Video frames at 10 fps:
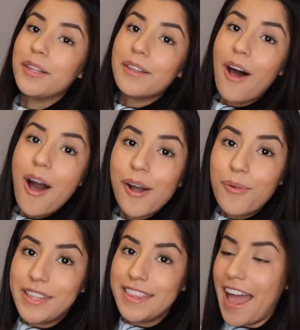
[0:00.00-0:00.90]

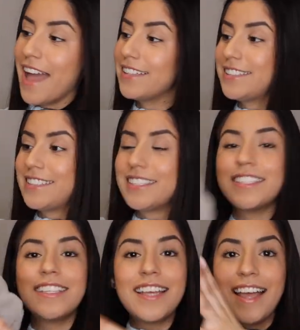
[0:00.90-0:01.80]
along with
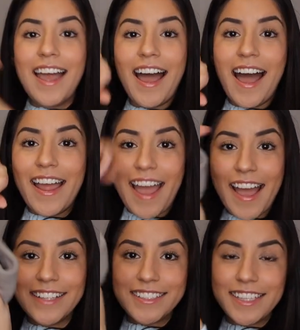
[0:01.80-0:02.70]
that, I
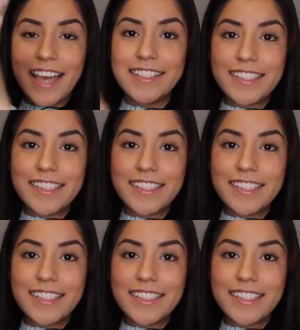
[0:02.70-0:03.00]
had to get